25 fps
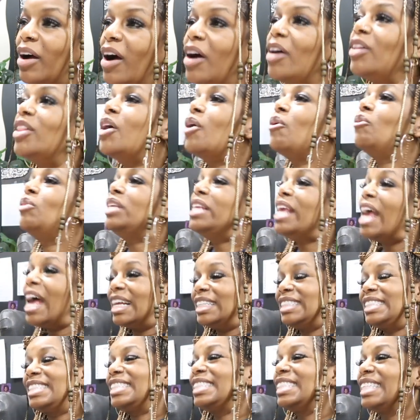Hello,
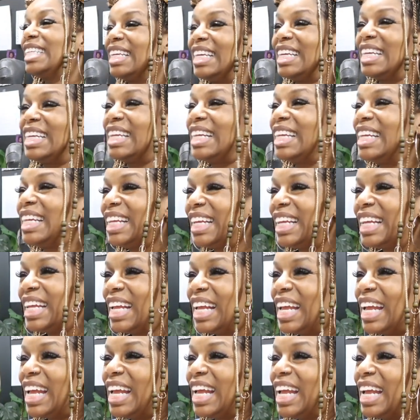yes. Your
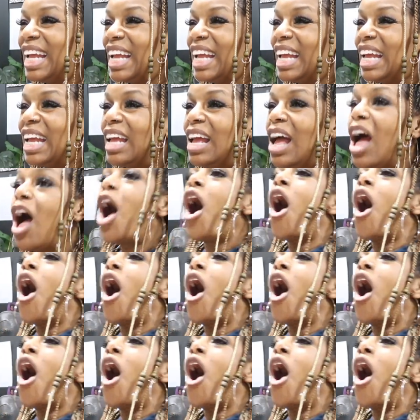vacuum cleaner.